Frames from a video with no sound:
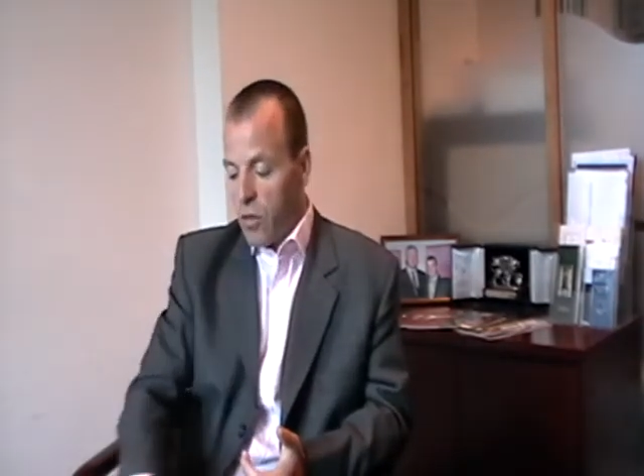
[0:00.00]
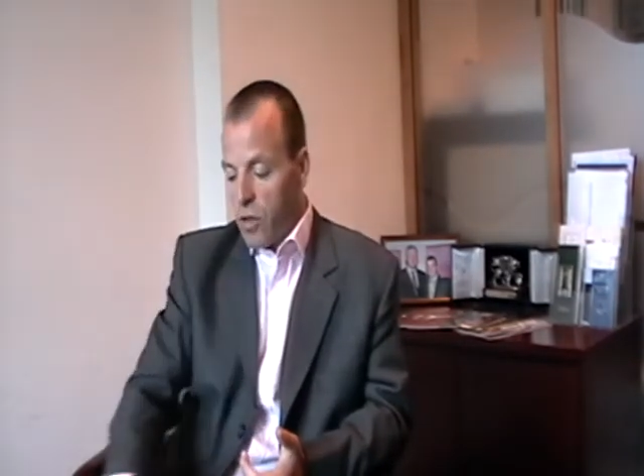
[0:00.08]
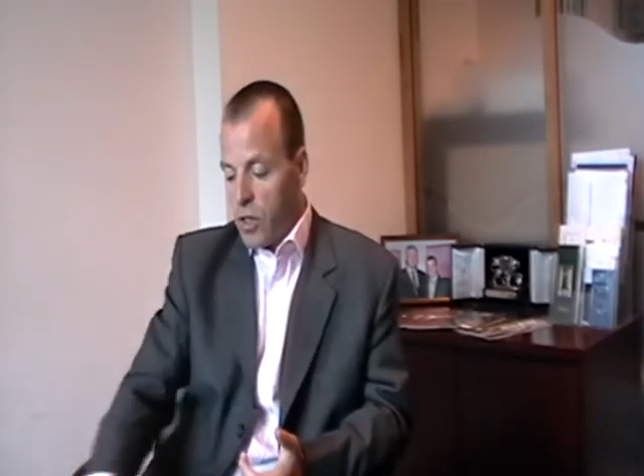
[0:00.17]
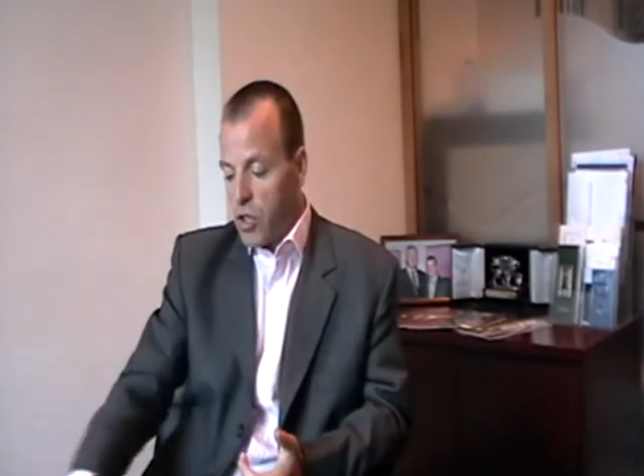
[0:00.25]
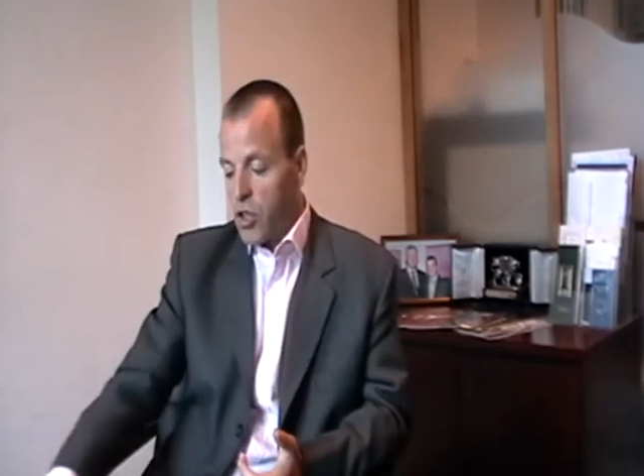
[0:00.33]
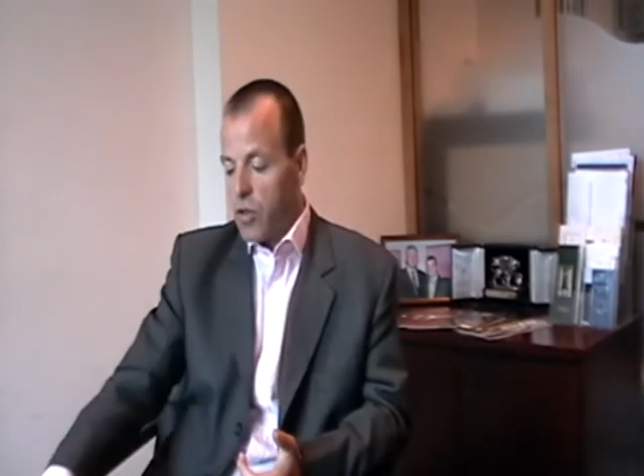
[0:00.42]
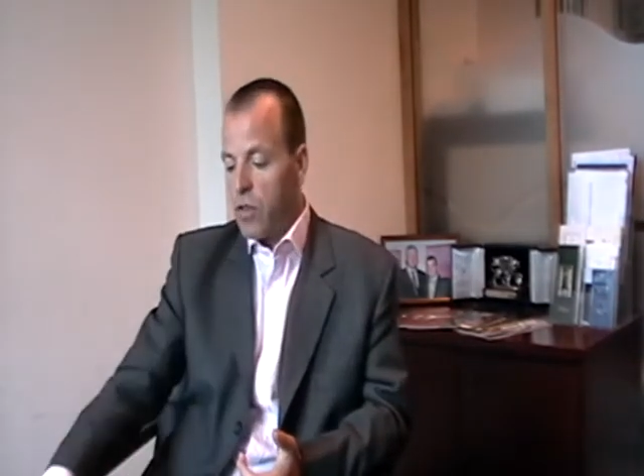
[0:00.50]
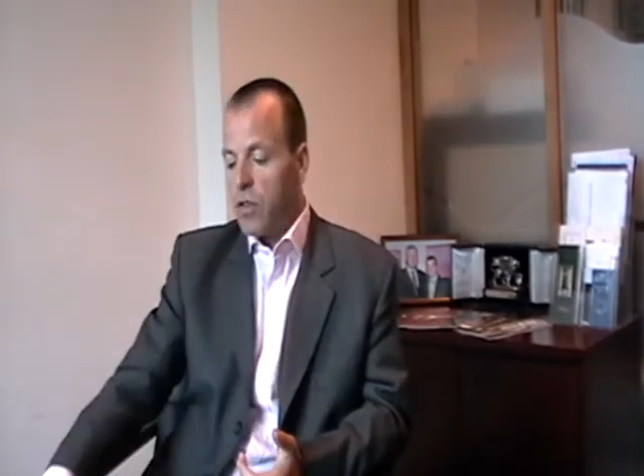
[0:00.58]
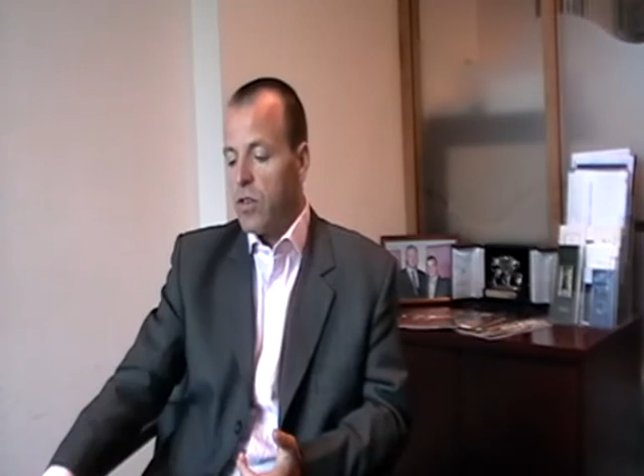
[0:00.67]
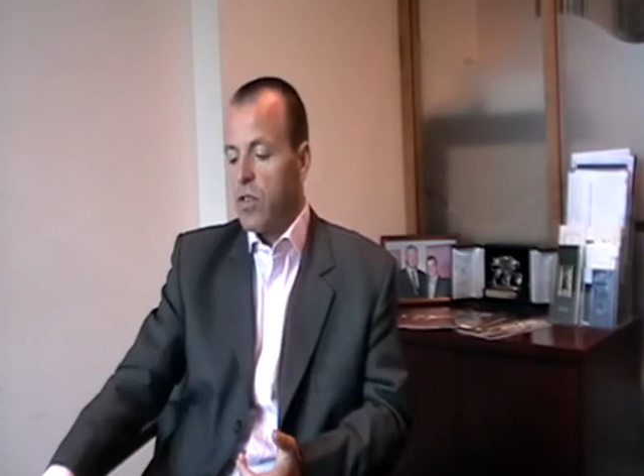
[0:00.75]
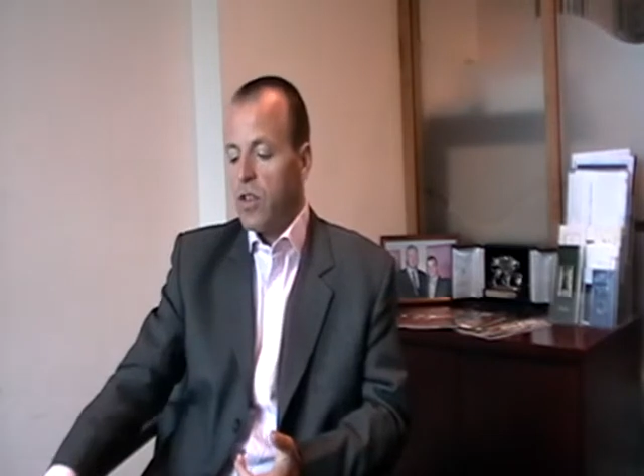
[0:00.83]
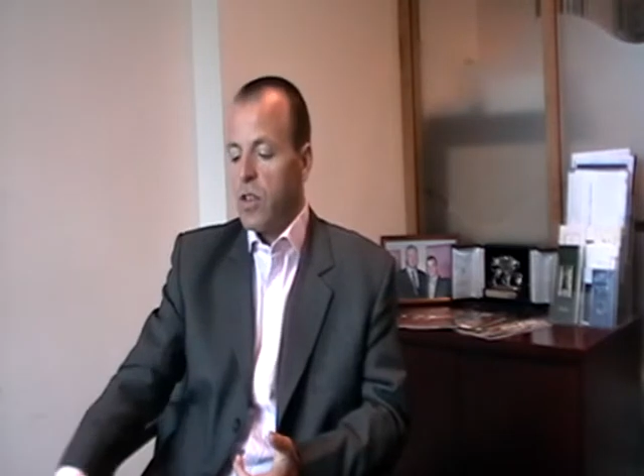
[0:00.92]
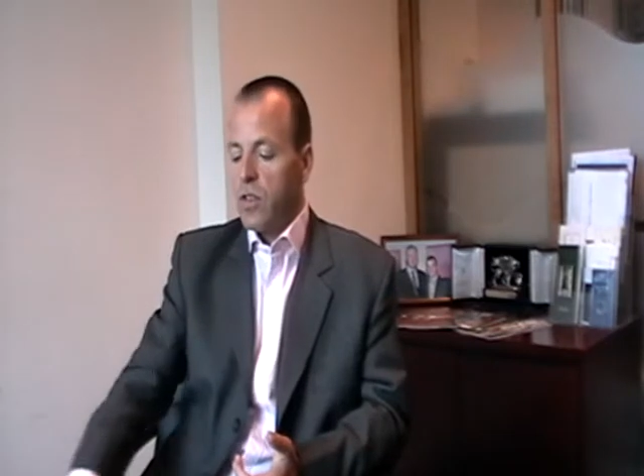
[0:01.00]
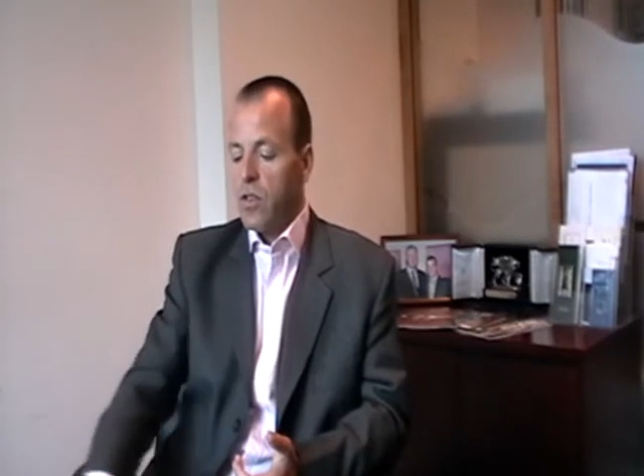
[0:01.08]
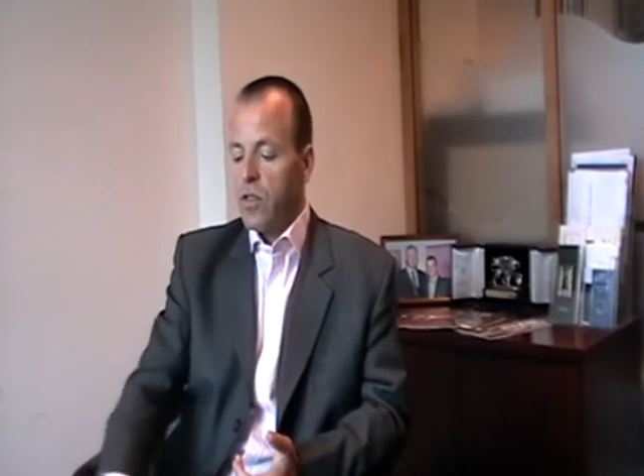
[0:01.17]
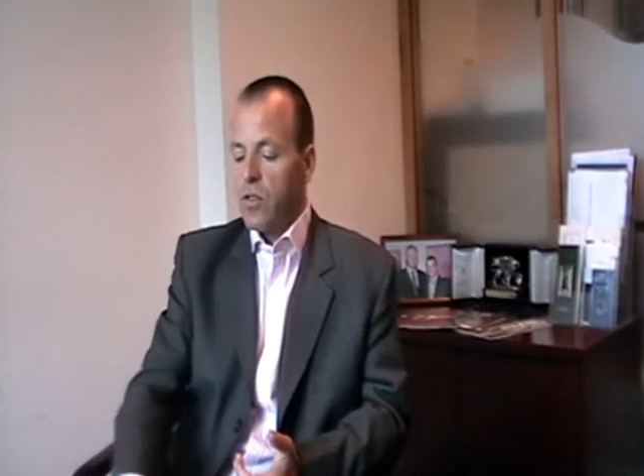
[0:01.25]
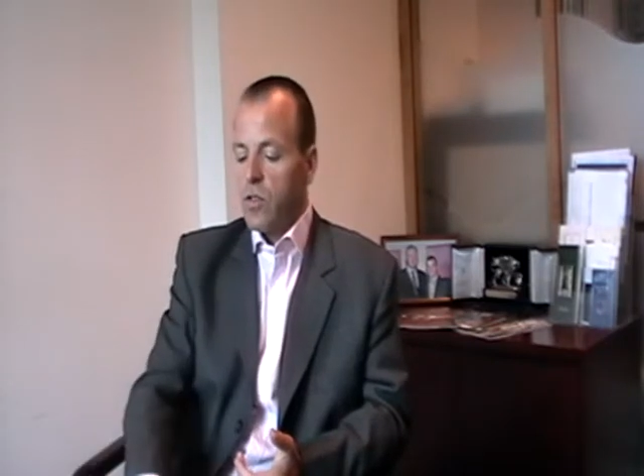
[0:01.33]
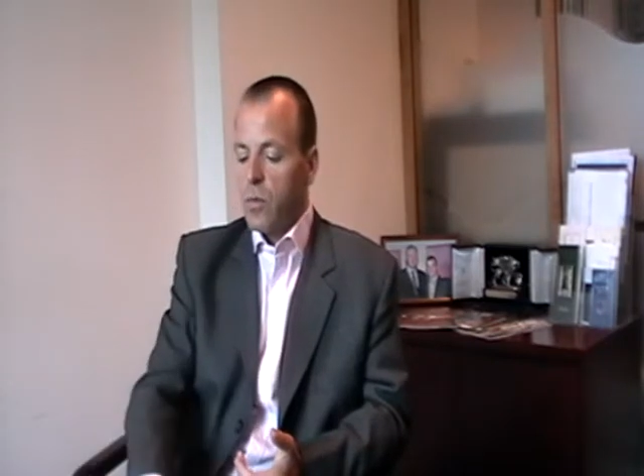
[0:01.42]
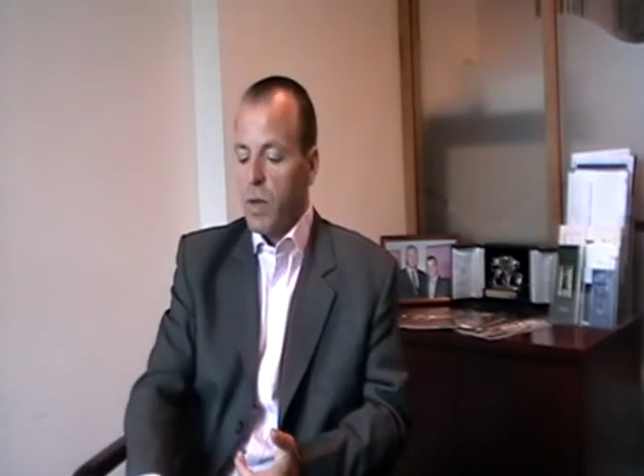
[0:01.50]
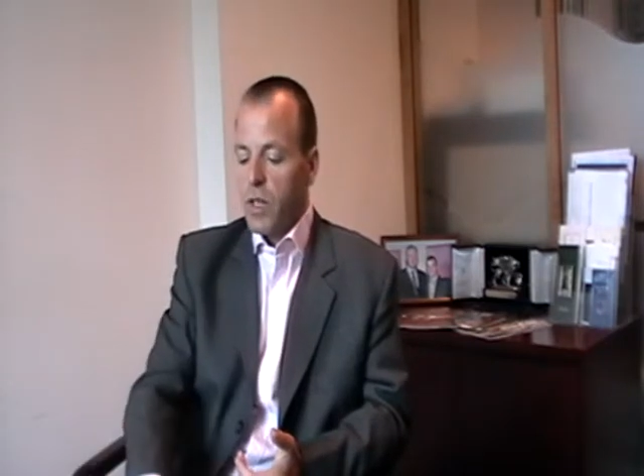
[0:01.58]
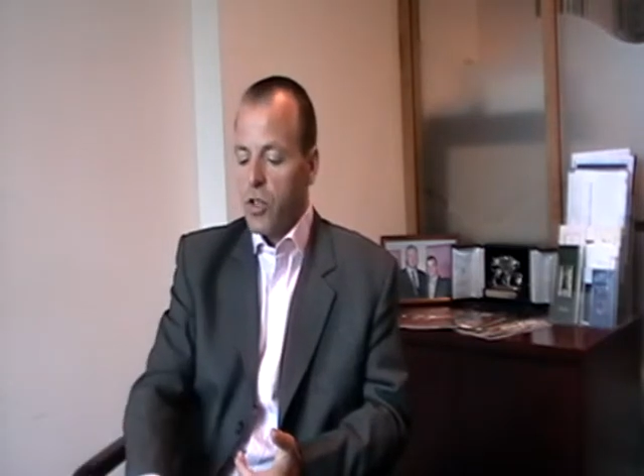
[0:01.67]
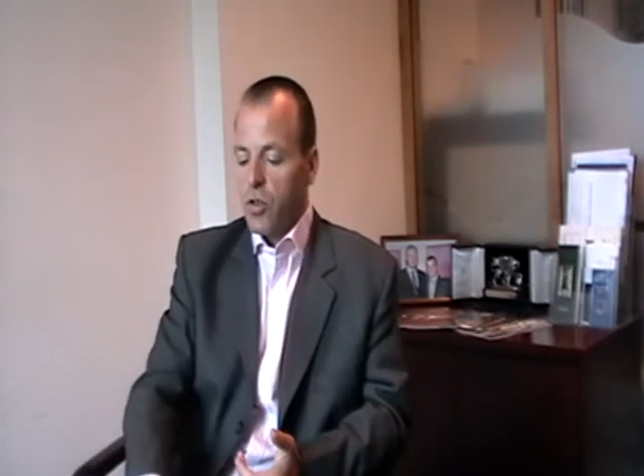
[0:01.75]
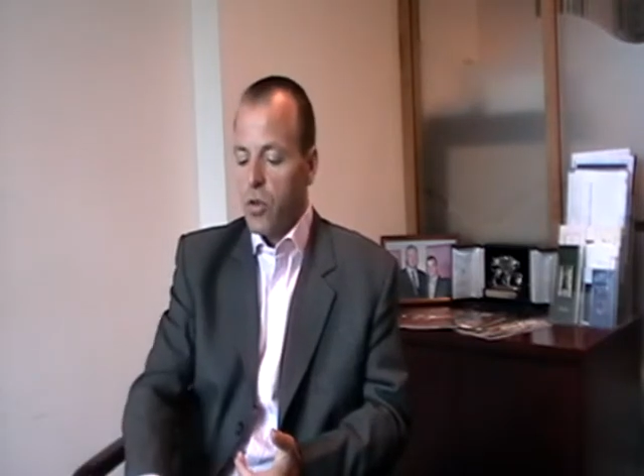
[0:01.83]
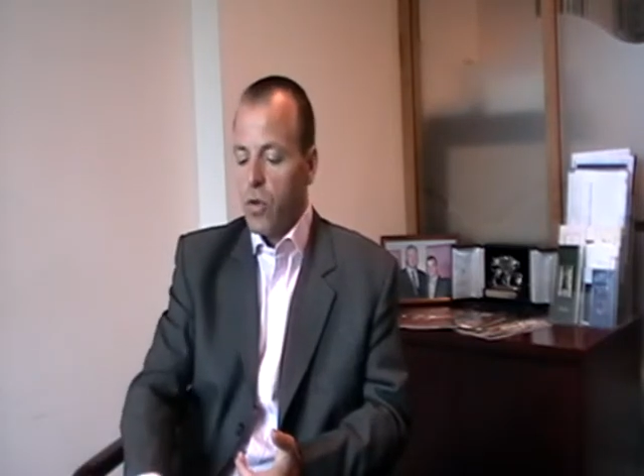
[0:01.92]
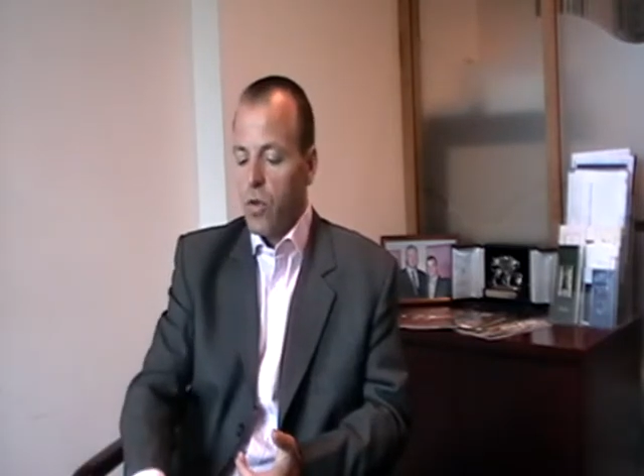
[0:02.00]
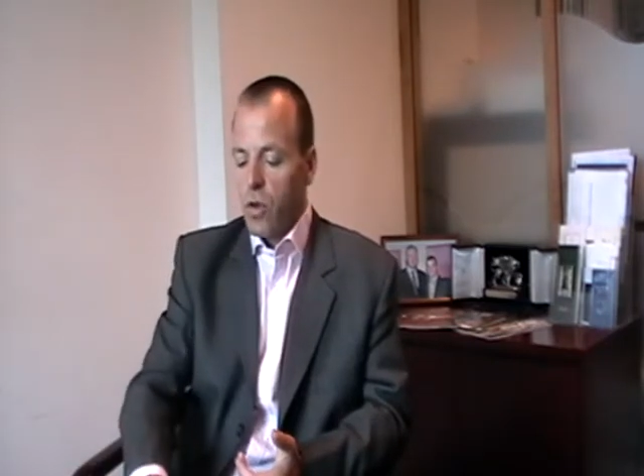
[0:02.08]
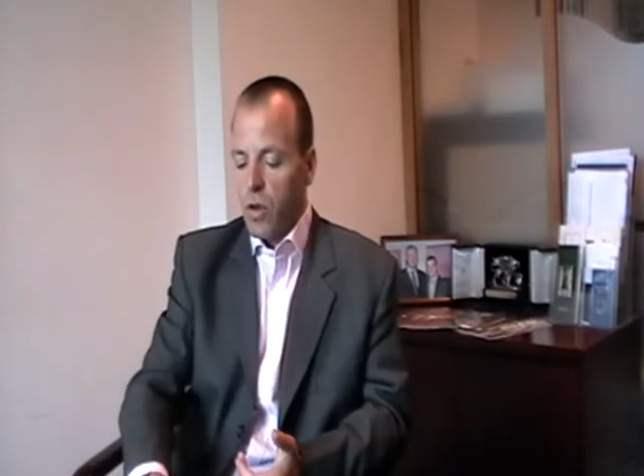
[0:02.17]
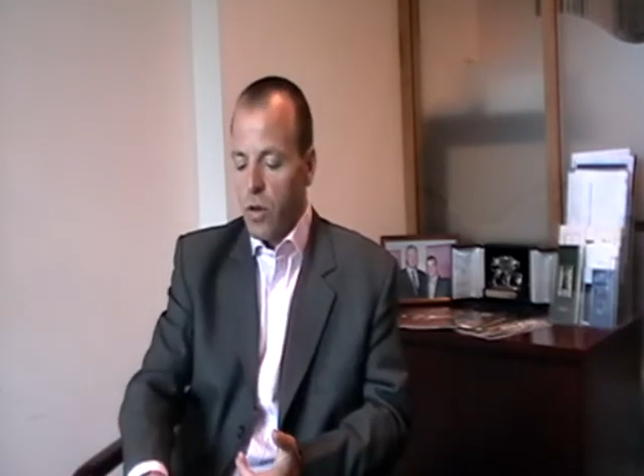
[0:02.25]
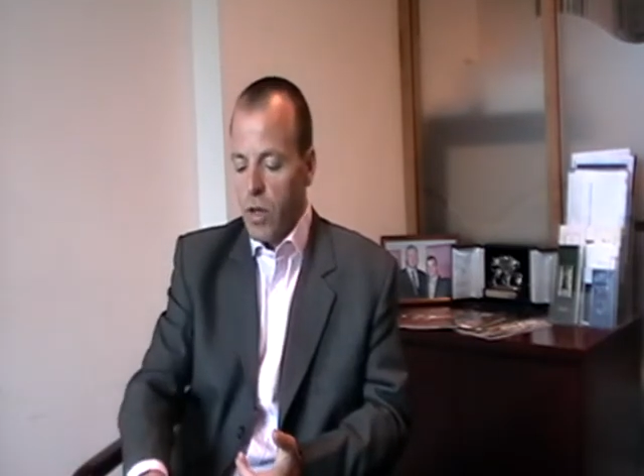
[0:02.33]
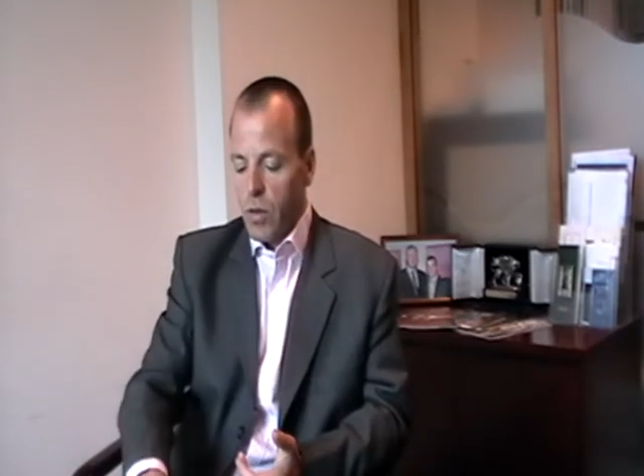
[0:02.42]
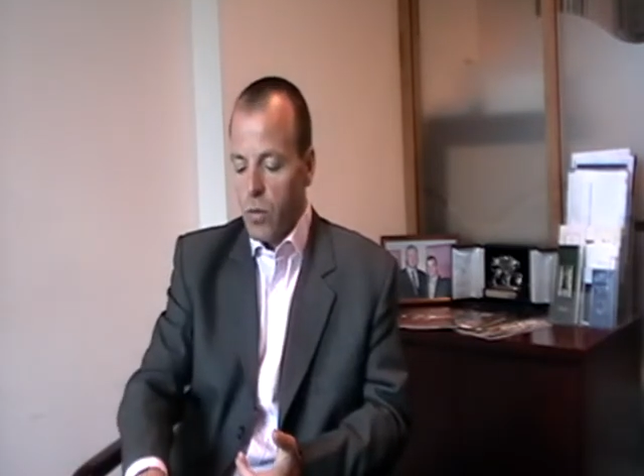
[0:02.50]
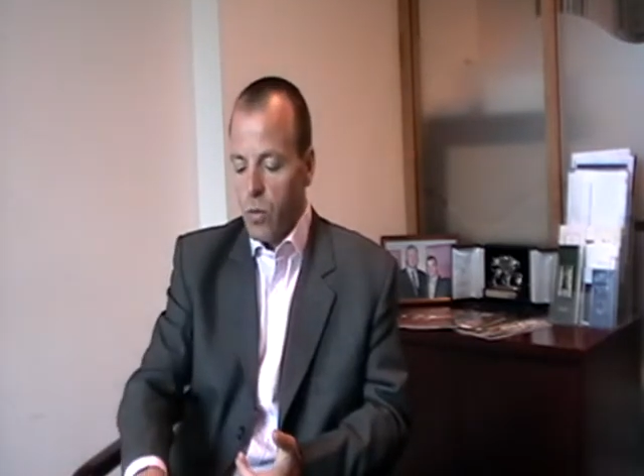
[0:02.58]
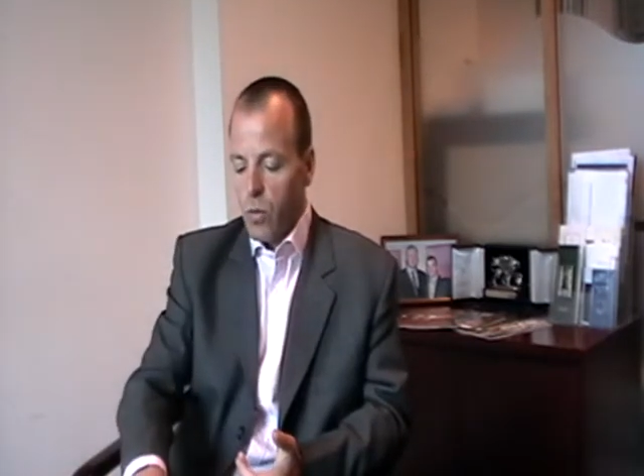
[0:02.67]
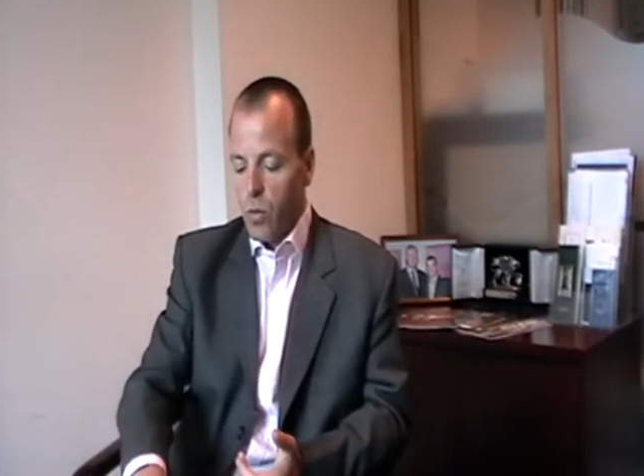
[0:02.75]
on the insurances to make sure not only